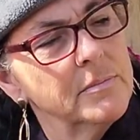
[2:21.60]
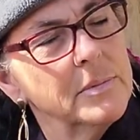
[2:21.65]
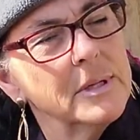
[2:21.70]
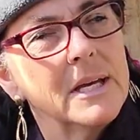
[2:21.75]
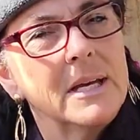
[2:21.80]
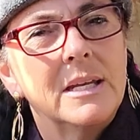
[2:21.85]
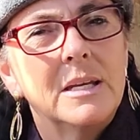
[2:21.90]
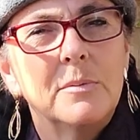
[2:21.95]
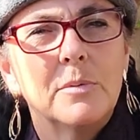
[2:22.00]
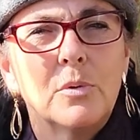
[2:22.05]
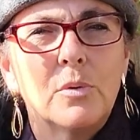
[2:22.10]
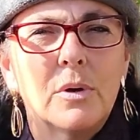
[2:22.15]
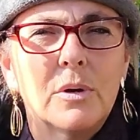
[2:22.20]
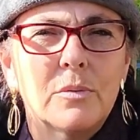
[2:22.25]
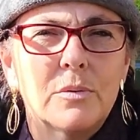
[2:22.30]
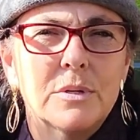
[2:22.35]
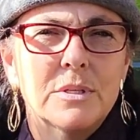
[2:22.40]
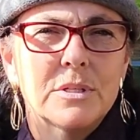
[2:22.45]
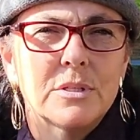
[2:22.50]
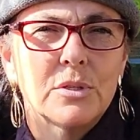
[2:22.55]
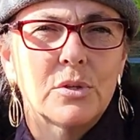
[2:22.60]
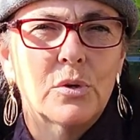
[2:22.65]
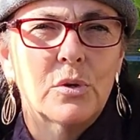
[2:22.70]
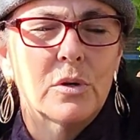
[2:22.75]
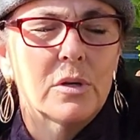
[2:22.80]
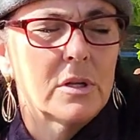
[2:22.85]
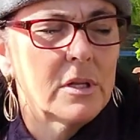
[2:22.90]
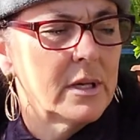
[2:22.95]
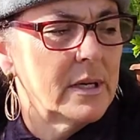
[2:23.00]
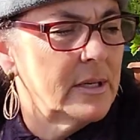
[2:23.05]
plant number 1, which is a
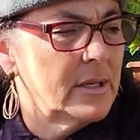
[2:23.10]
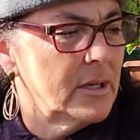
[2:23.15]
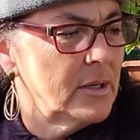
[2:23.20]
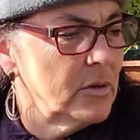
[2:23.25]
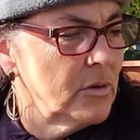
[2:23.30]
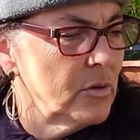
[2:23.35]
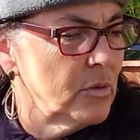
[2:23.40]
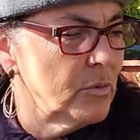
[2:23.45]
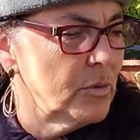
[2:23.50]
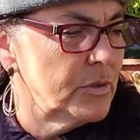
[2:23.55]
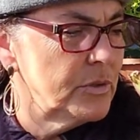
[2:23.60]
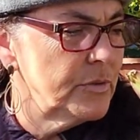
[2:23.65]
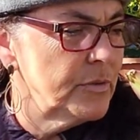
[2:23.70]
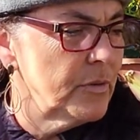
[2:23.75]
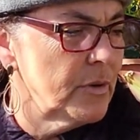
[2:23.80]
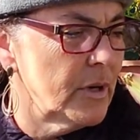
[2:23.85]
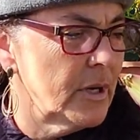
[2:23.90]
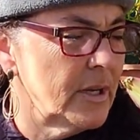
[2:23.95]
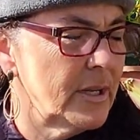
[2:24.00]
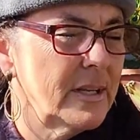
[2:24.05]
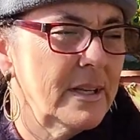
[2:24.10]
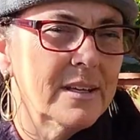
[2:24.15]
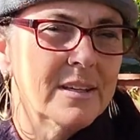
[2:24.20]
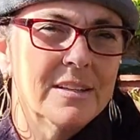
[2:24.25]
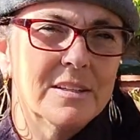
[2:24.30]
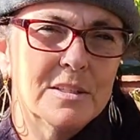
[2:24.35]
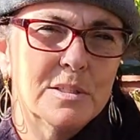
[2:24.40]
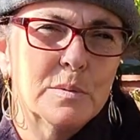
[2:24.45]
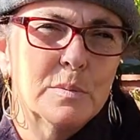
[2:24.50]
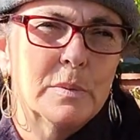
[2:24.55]
Cordyline. I don't know which variety
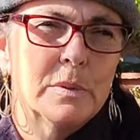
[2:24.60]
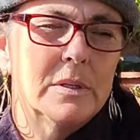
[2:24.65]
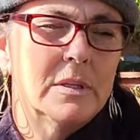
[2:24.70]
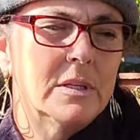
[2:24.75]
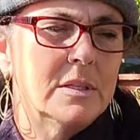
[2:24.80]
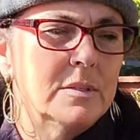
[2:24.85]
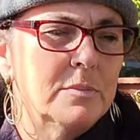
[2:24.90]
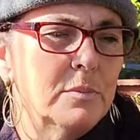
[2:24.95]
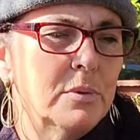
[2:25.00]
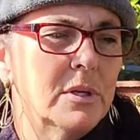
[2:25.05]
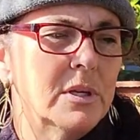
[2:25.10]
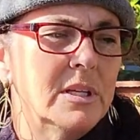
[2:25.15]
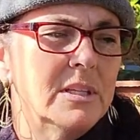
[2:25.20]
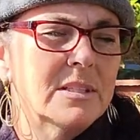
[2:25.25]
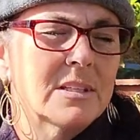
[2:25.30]
it is, but it's pretty.